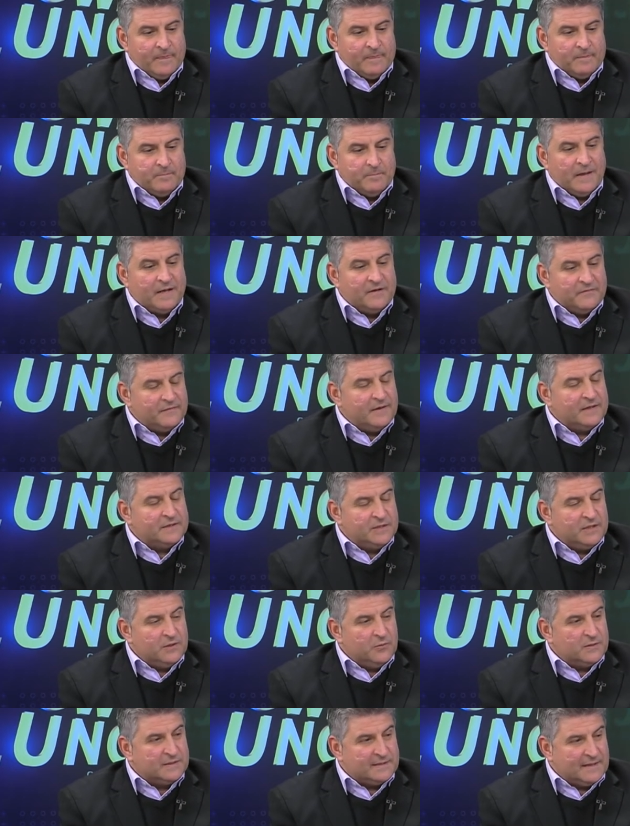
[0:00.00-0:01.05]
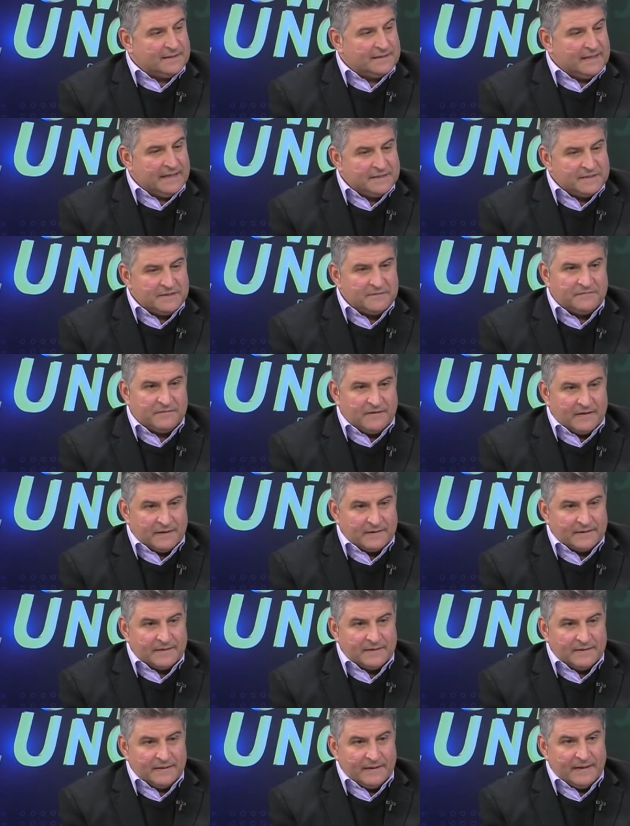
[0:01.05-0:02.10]
Manufacturing was identified
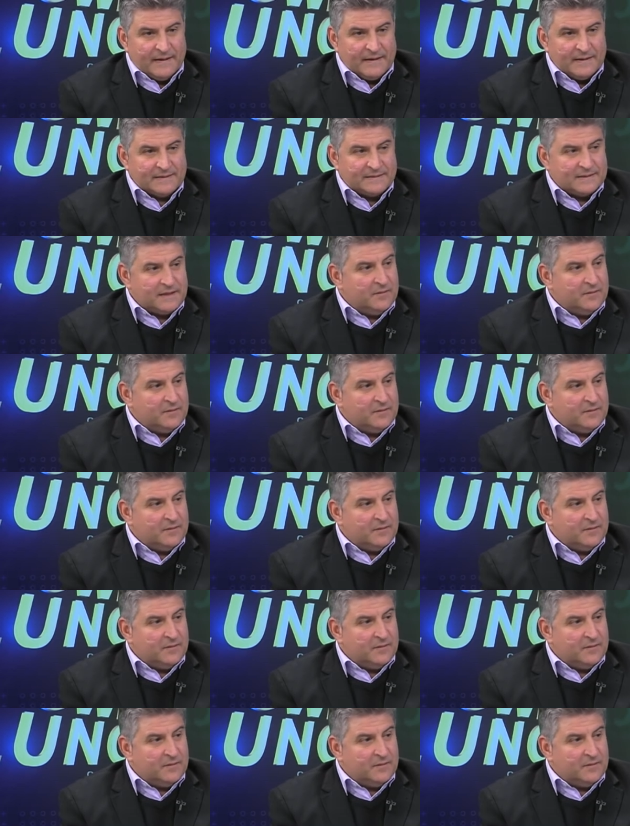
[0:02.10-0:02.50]
as